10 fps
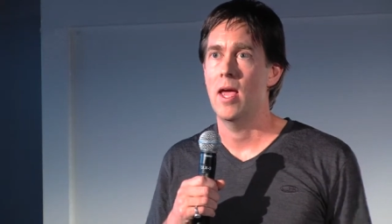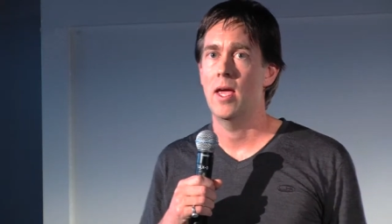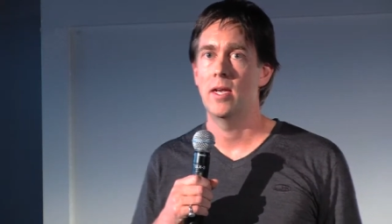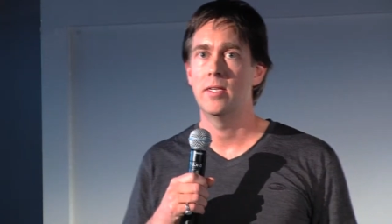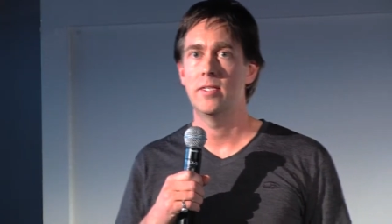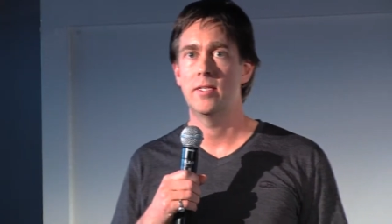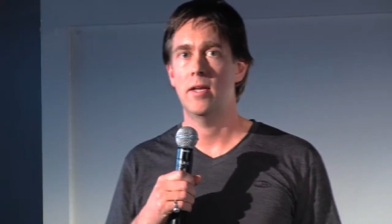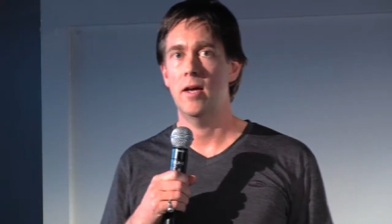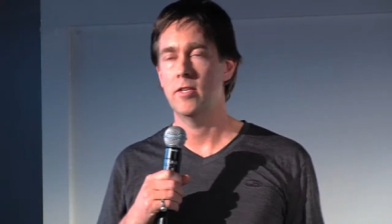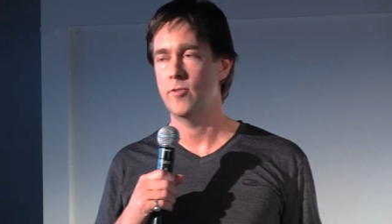And
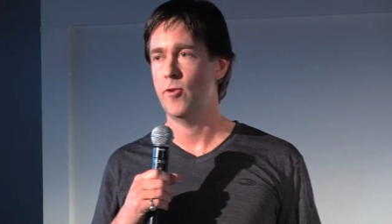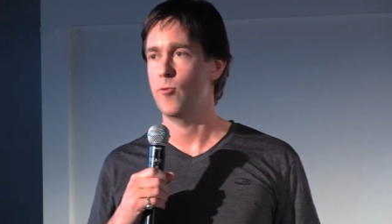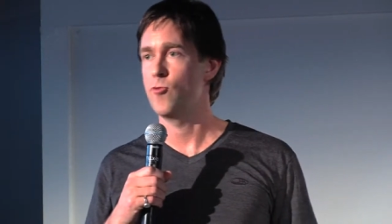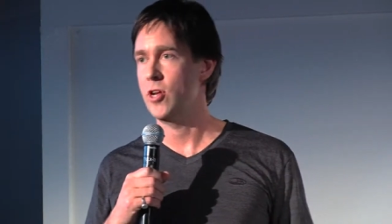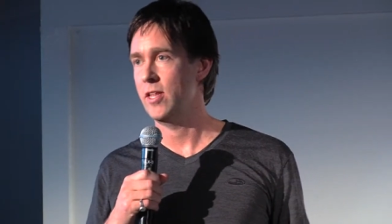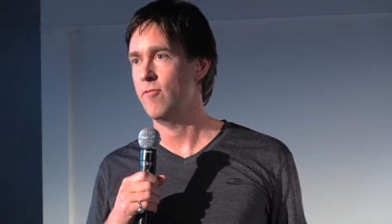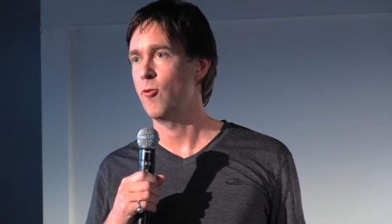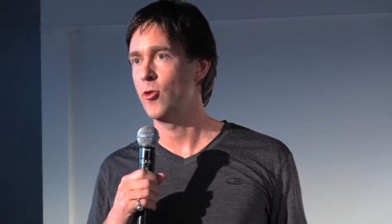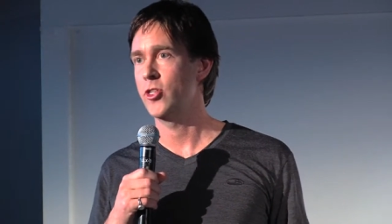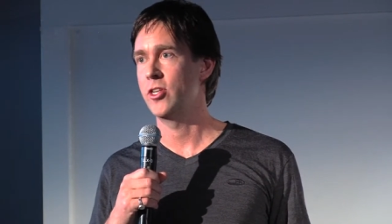I just feel really
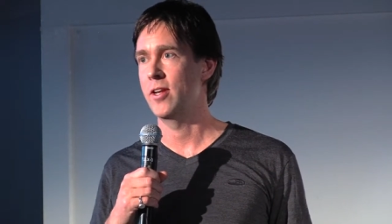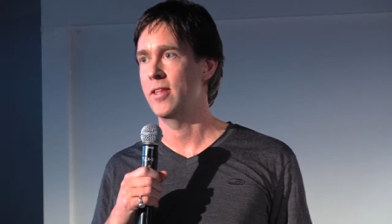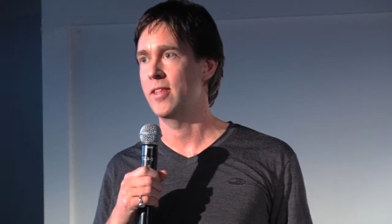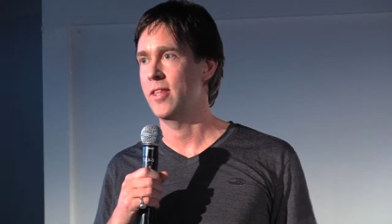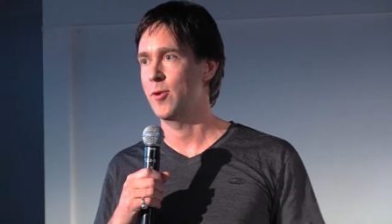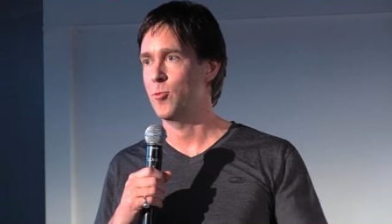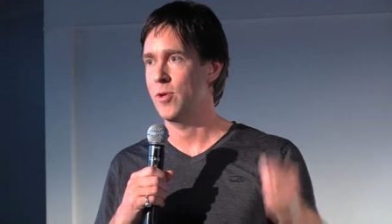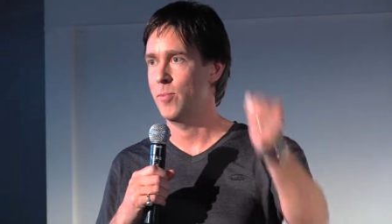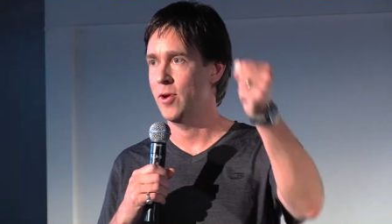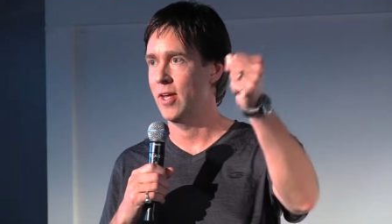fortunate that we
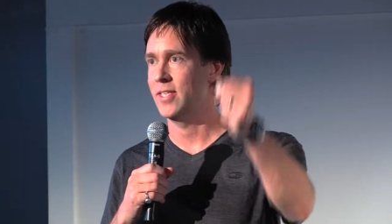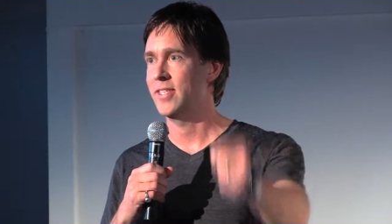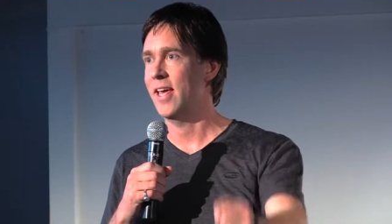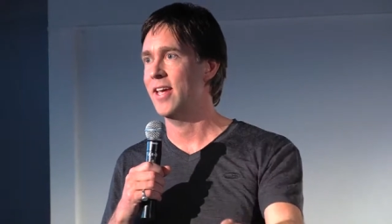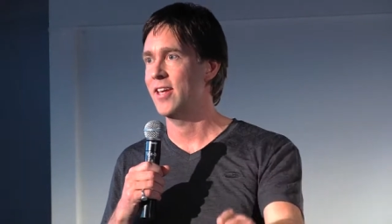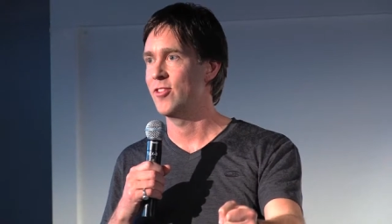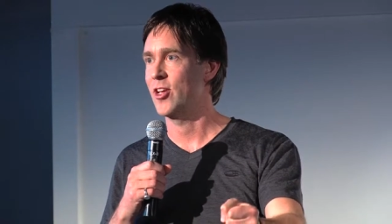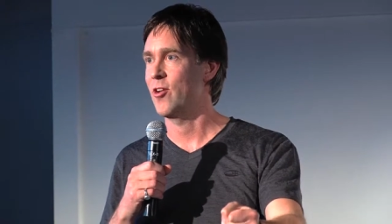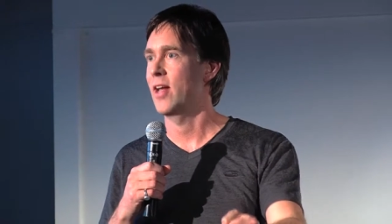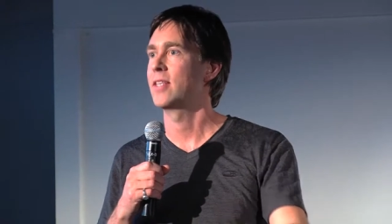put our stake in the
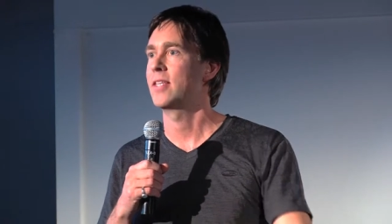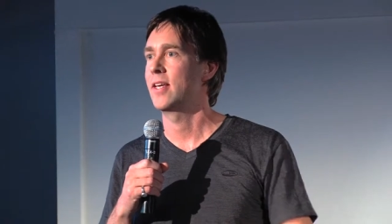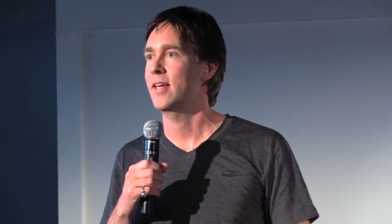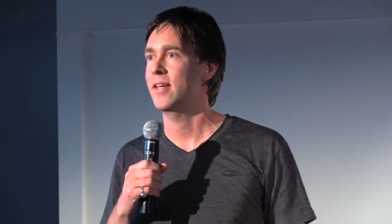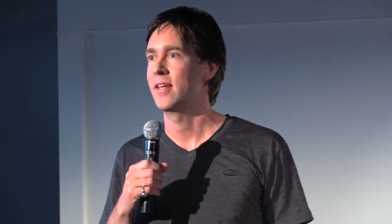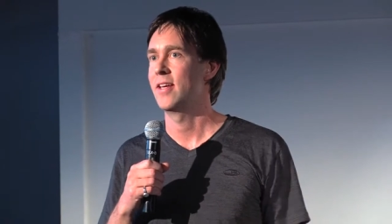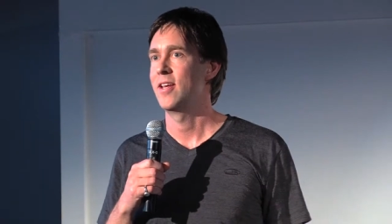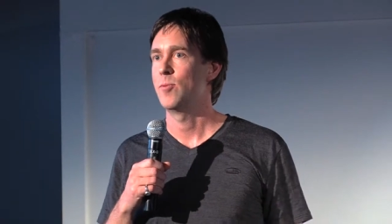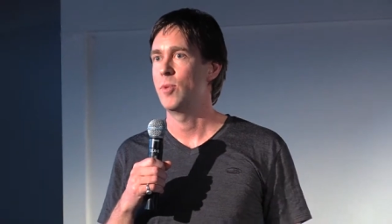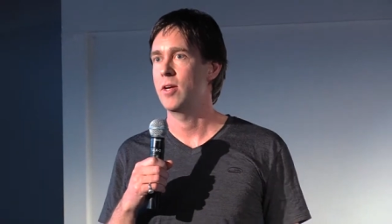ground here
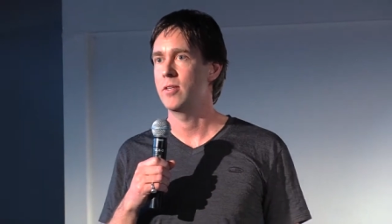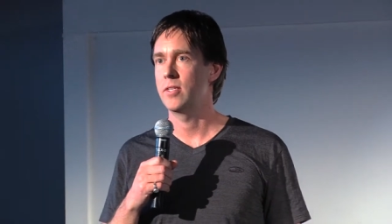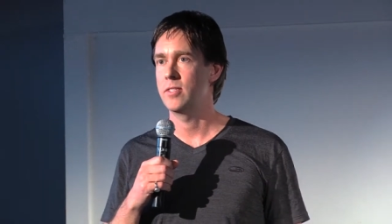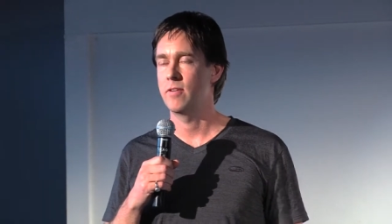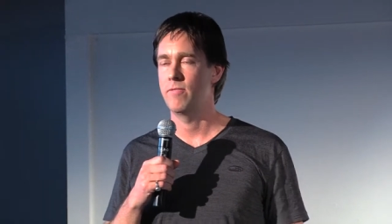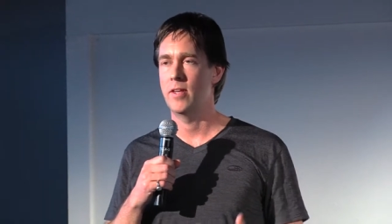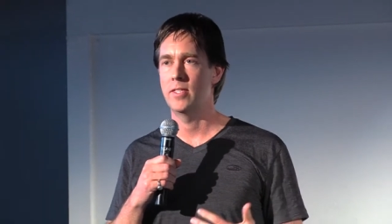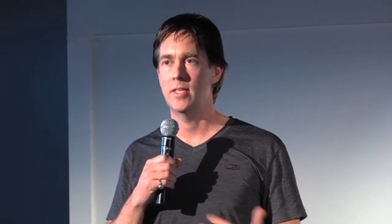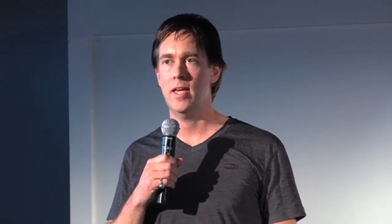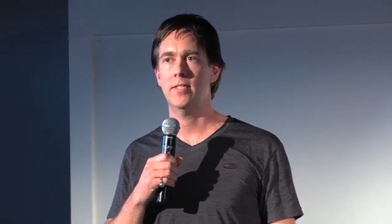because it's a
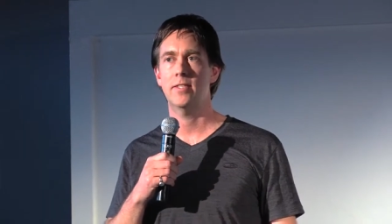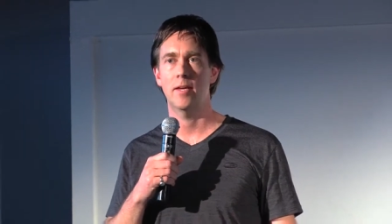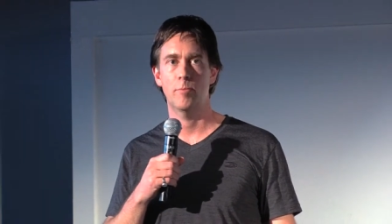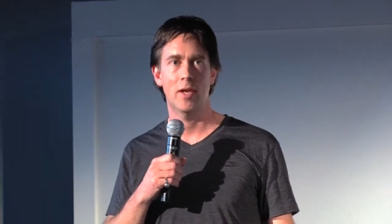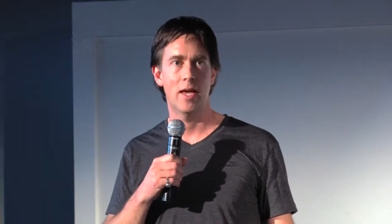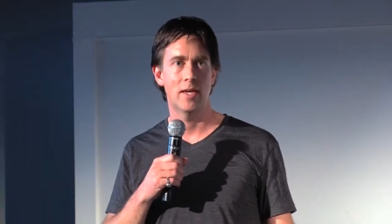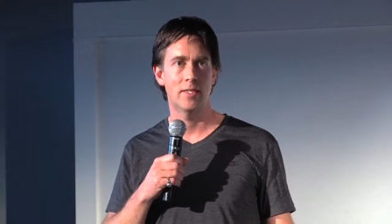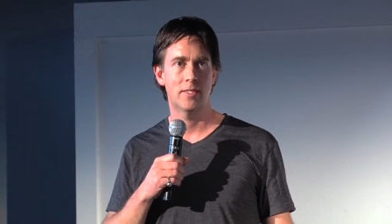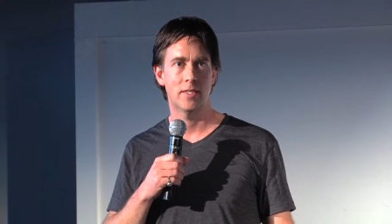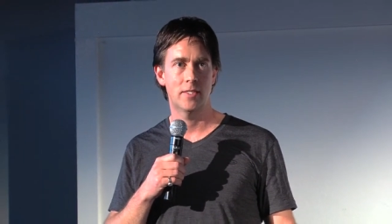fantastic
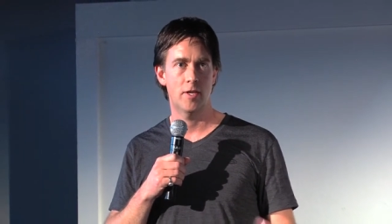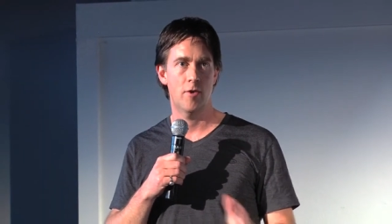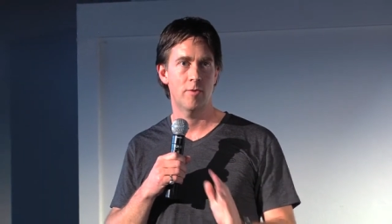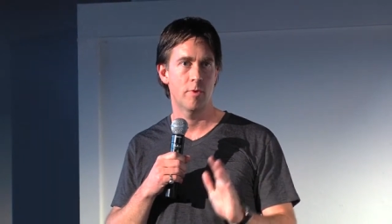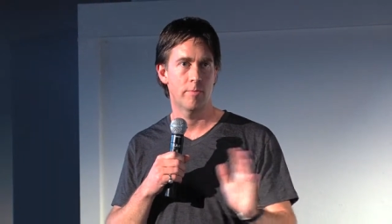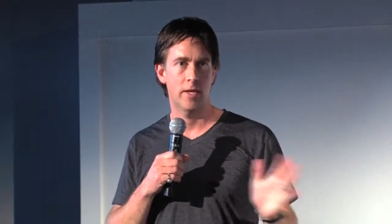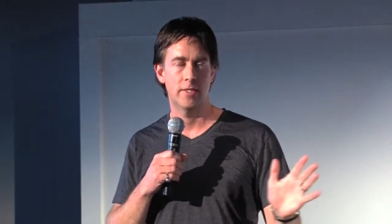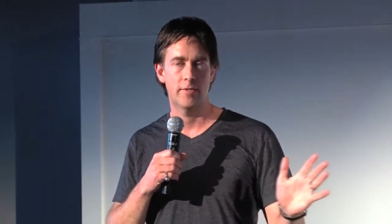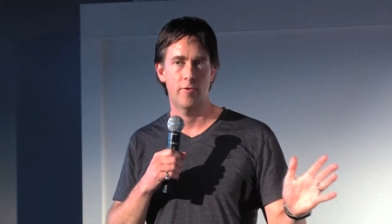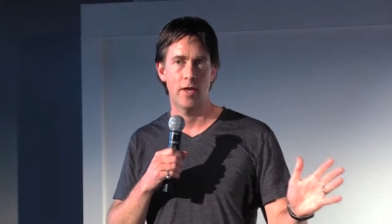place. It's the ultimate place
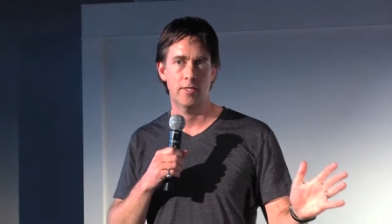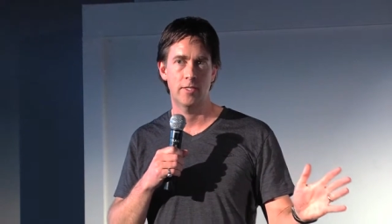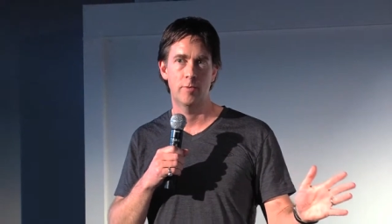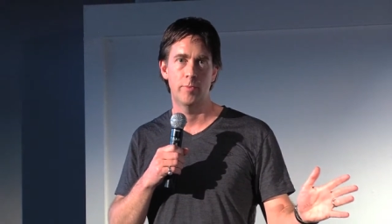for us to